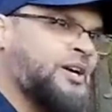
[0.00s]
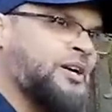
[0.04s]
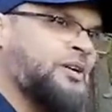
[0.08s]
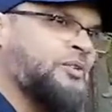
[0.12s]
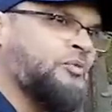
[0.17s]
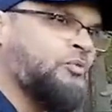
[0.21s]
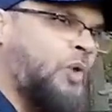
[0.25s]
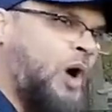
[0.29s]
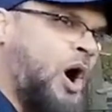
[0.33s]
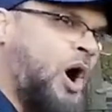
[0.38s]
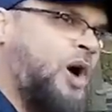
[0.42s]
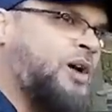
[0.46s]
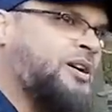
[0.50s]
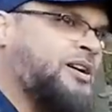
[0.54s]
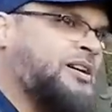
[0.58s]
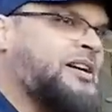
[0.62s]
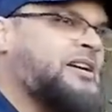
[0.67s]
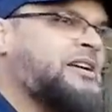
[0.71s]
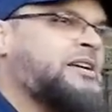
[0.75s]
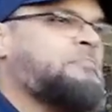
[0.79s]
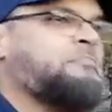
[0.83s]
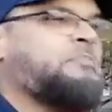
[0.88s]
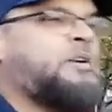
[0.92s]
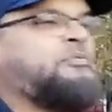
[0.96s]
yeah,
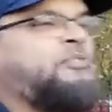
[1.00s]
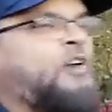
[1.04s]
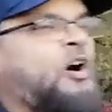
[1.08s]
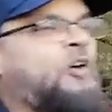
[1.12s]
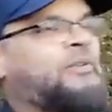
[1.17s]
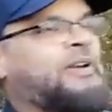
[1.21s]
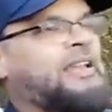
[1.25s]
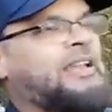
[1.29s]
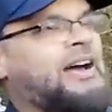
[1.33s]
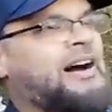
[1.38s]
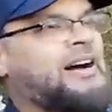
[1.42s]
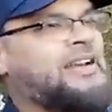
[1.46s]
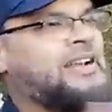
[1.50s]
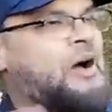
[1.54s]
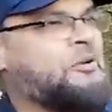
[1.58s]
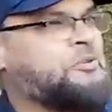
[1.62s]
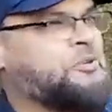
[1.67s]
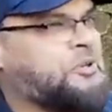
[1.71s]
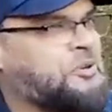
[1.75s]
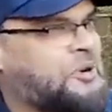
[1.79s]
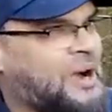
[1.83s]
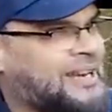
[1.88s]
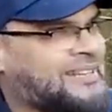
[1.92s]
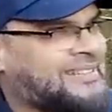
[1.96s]
walk before we learn how
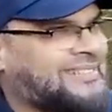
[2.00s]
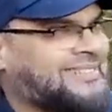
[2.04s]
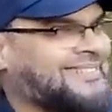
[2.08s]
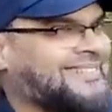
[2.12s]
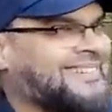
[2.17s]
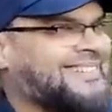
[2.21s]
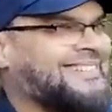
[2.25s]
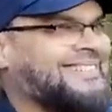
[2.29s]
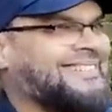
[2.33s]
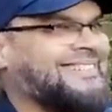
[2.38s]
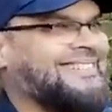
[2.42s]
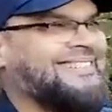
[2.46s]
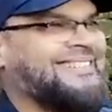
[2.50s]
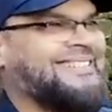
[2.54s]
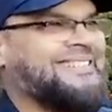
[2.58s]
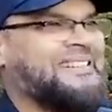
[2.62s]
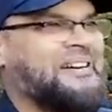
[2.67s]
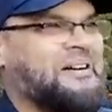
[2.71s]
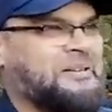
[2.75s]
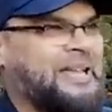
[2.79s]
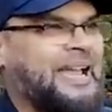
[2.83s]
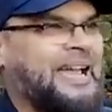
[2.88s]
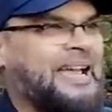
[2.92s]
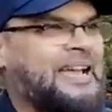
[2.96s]
to run. Yeah, I
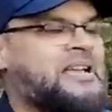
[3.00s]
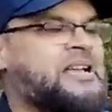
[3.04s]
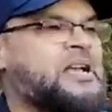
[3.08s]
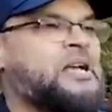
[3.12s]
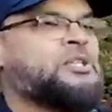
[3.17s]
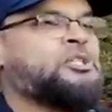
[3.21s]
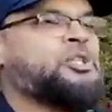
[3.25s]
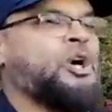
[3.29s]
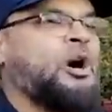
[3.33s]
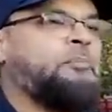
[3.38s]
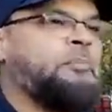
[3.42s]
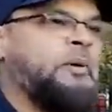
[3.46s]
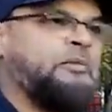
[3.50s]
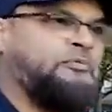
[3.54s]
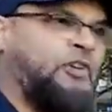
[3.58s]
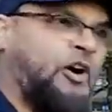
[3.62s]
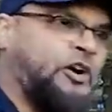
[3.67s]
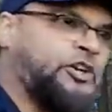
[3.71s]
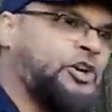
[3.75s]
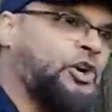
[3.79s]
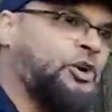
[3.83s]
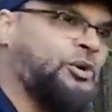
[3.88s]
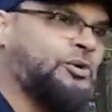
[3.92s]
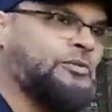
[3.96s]
understand. Okay, so before
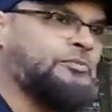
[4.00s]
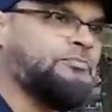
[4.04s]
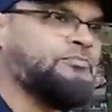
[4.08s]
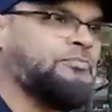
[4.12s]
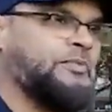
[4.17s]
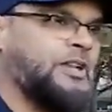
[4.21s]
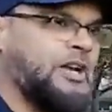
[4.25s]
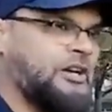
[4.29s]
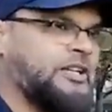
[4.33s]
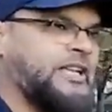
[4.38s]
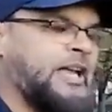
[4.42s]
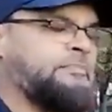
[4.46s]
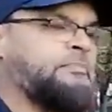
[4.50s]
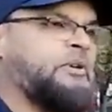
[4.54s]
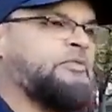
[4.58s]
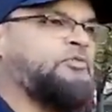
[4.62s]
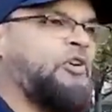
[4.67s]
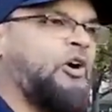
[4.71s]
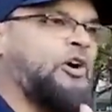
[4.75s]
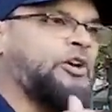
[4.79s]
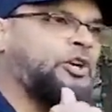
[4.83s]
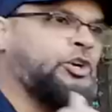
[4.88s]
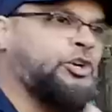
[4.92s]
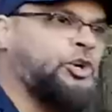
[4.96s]
Explain you me, okay
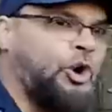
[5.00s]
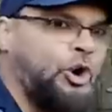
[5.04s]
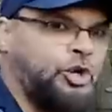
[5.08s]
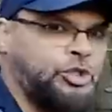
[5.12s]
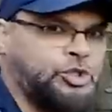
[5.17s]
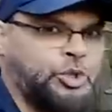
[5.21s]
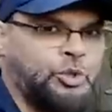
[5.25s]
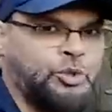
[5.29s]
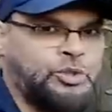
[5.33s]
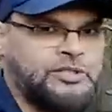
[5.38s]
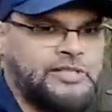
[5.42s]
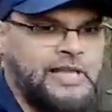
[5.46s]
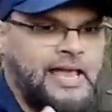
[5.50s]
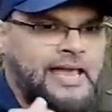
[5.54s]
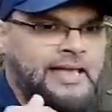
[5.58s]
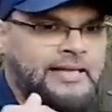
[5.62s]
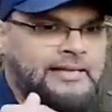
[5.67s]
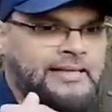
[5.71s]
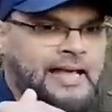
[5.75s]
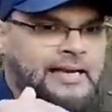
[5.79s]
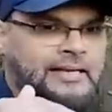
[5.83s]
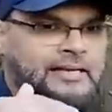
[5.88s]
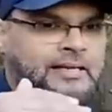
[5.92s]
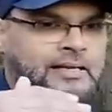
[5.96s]
before you go to
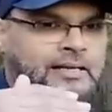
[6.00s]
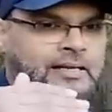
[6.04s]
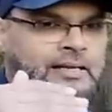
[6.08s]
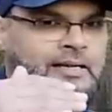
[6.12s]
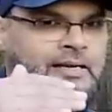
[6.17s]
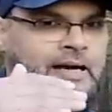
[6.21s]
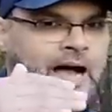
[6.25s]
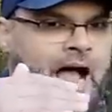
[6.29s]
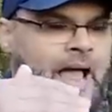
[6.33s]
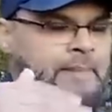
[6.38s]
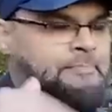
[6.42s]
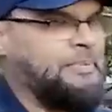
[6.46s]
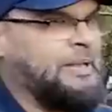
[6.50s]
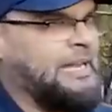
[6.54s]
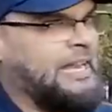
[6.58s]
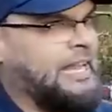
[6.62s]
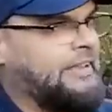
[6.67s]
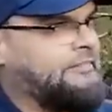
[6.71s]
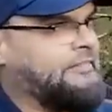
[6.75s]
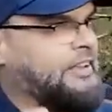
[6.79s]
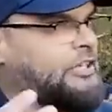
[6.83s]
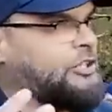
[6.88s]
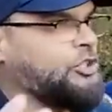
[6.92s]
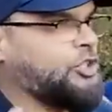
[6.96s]
saying that I
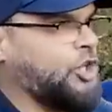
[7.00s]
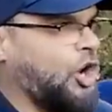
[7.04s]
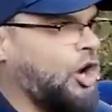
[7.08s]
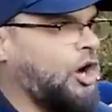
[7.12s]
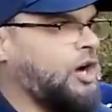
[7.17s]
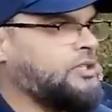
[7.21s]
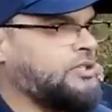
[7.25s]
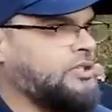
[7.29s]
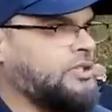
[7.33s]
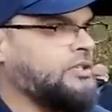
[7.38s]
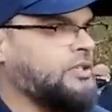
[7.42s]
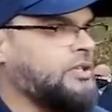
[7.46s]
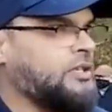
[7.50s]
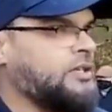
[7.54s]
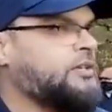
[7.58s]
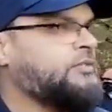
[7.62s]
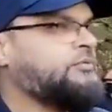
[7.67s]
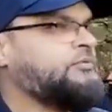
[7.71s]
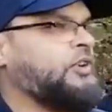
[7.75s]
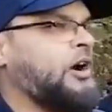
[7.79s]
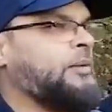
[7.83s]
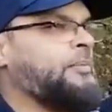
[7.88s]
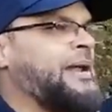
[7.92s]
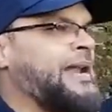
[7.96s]
believe in God
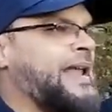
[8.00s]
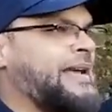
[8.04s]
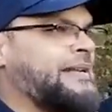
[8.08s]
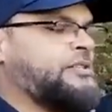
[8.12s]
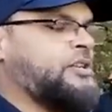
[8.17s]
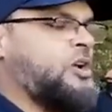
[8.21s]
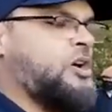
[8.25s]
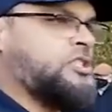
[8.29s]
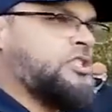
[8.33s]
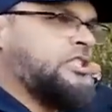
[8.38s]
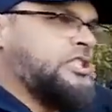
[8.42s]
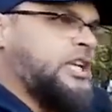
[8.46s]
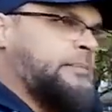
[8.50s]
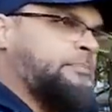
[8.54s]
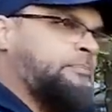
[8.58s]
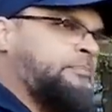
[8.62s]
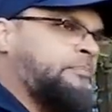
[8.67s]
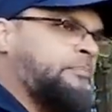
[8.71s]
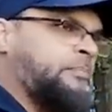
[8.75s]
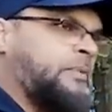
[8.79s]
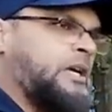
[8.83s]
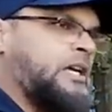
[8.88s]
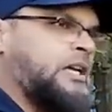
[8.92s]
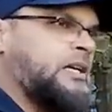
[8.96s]
from an agnostic
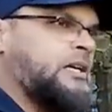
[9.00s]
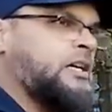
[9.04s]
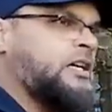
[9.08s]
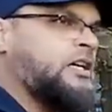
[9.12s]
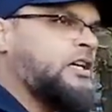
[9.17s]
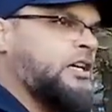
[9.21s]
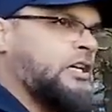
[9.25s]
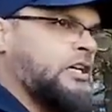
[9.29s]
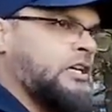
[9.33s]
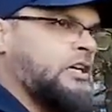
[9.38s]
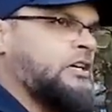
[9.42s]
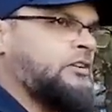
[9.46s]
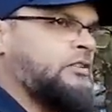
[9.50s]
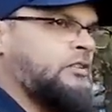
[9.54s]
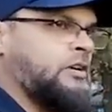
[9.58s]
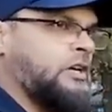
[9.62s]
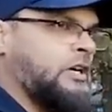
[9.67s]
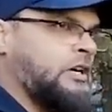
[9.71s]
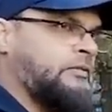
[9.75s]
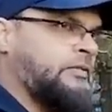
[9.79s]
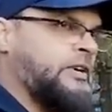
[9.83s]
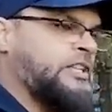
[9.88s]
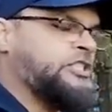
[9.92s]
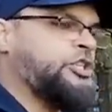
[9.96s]

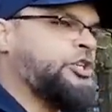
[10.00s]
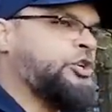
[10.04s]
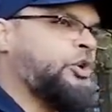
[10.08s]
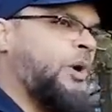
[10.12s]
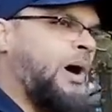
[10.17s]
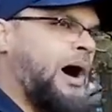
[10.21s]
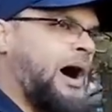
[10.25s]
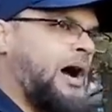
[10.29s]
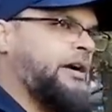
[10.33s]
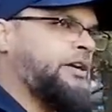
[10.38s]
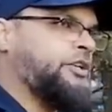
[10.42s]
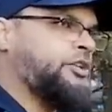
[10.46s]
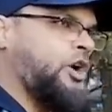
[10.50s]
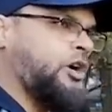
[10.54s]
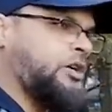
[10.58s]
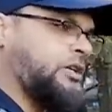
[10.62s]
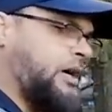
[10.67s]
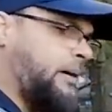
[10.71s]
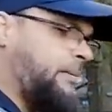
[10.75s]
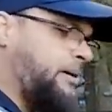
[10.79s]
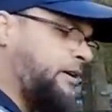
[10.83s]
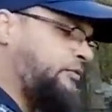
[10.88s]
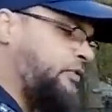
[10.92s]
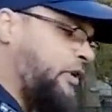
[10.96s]
which you are, you're
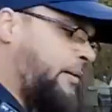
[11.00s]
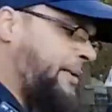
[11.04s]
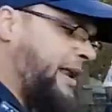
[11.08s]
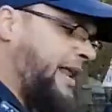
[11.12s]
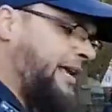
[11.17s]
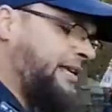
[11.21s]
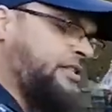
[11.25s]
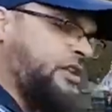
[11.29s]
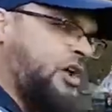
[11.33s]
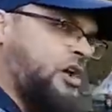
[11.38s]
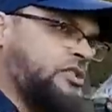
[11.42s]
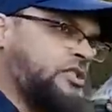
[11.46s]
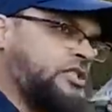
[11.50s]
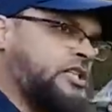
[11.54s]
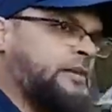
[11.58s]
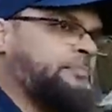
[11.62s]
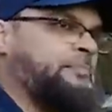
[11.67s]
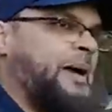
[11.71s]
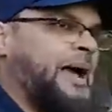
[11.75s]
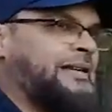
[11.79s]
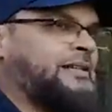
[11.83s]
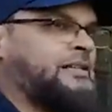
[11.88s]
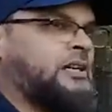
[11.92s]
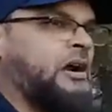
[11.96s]
coming from an
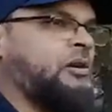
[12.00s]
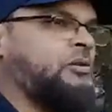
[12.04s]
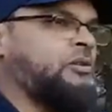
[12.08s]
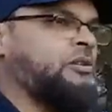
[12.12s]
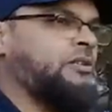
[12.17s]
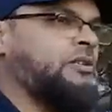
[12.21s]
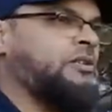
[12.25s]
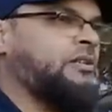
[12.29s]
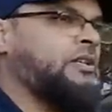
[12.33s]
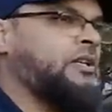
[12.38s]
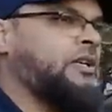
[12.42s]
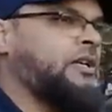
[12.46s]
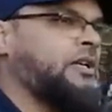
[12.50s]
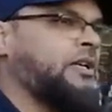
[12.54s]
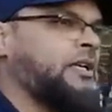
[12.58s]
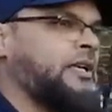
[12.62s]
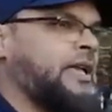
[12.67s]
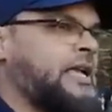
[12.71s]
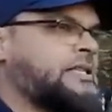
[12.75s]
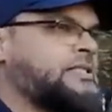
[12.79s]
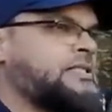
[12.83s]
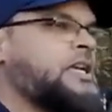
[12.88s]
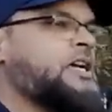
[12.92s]
agnostic background, yes,